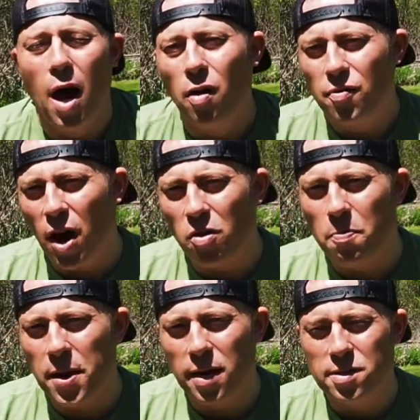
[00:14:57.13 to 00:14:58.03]
Now, the other
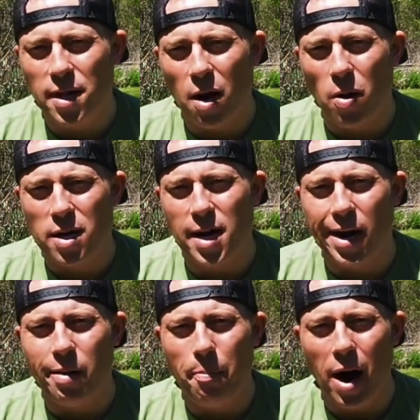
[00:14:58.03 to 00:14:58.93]
piece that I want to
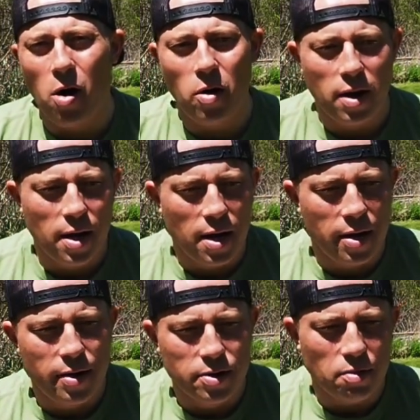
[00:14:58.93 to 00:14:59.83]
talk about
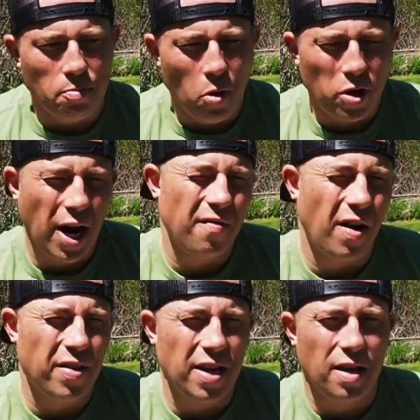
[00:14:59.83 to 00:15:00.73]
is more kind of
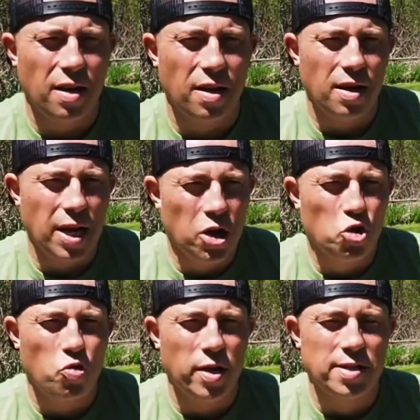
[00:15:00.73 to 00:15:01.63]
on the
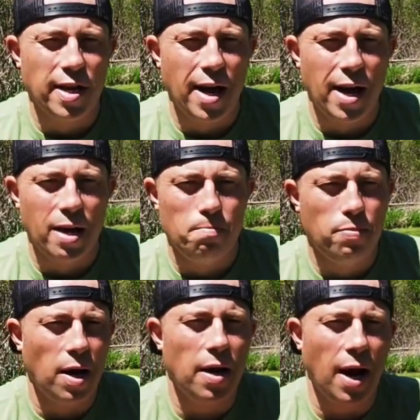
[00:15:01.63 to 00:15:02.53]
injury side,
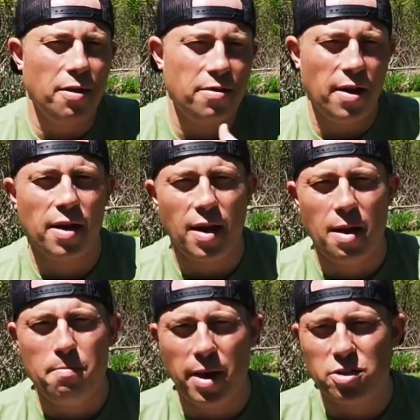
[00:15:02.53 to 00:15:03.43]
but I think
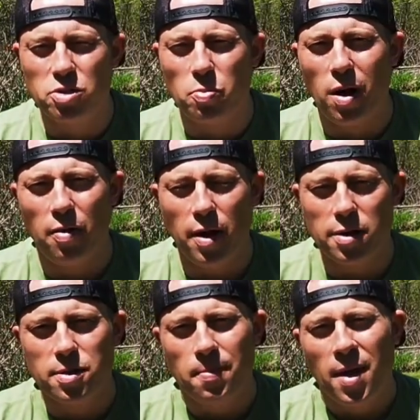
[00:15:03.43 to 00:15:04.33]
it meshes well in
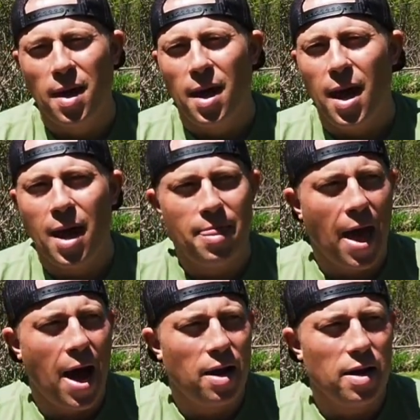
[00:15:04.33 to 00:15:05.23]
this. And
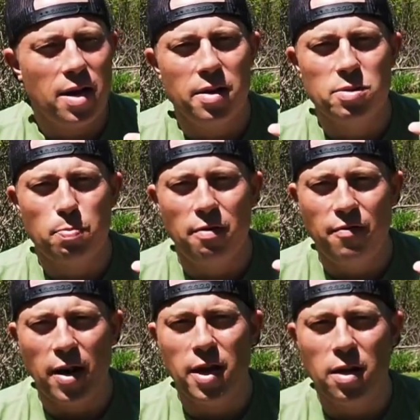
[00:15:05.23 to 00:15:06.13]
that is
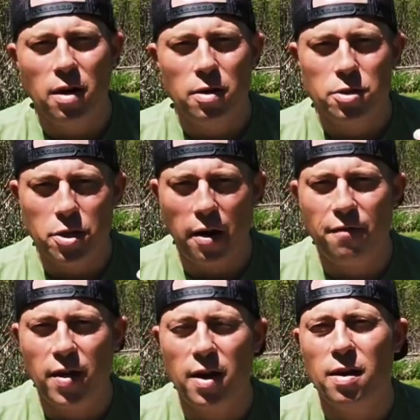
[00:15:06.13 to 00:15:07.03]
preventing
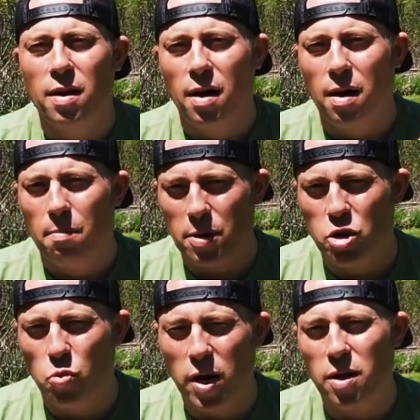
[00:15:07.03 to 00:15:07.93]
chafing
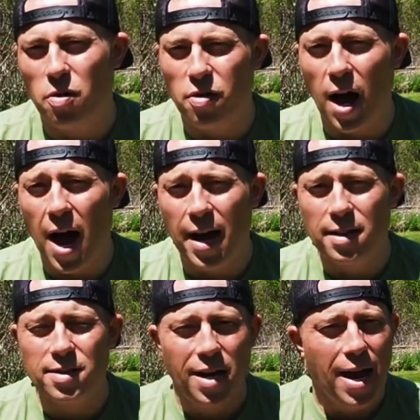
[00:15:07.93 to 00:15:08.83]
between your
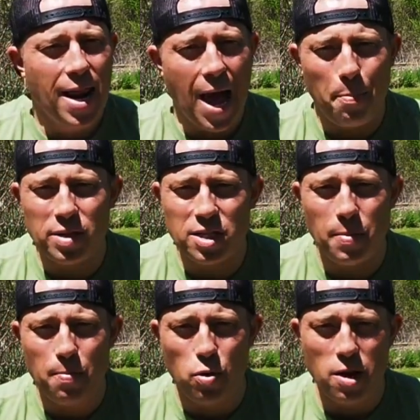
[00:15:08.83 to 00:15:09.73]
thighs. It happens to
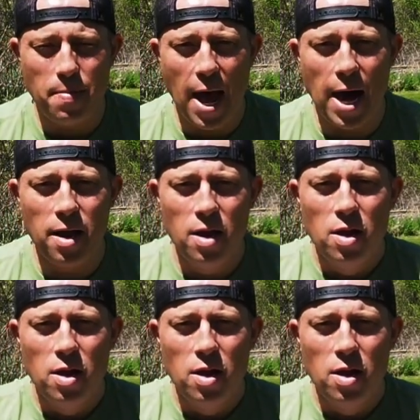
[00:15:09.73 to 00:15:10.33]
me pretty bad.